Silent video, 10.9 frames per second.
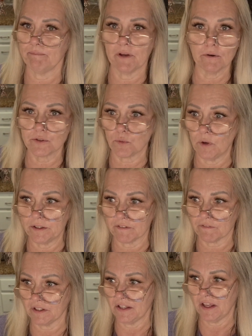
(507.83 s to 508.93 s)
goes
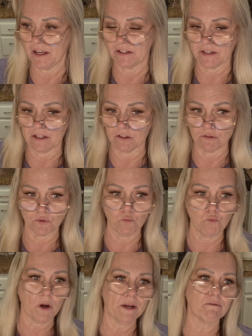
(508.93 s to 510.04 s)
wonderfully. They lose
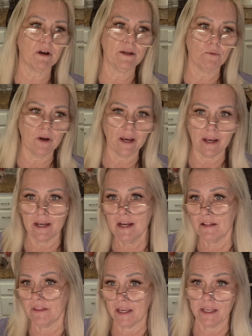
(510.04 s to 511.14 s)
weight right away.
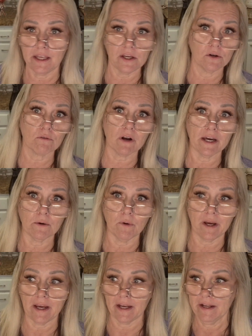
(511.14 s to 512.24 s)
They heal right
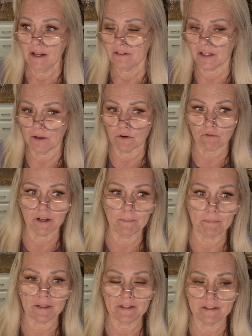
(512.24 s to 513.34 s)
away. They don't run
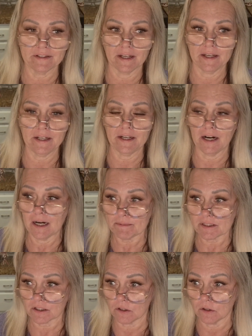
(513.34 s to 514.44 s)
up into any
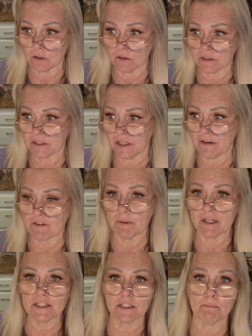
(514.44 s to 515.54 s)
obstacles.
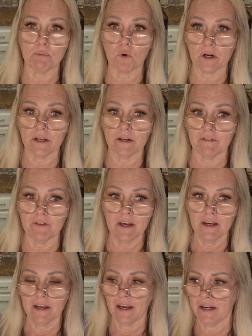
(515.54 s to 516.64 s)
Everybody's supportive.
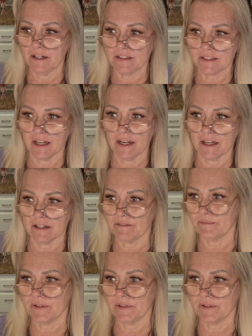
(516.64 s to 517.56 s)
And it's like,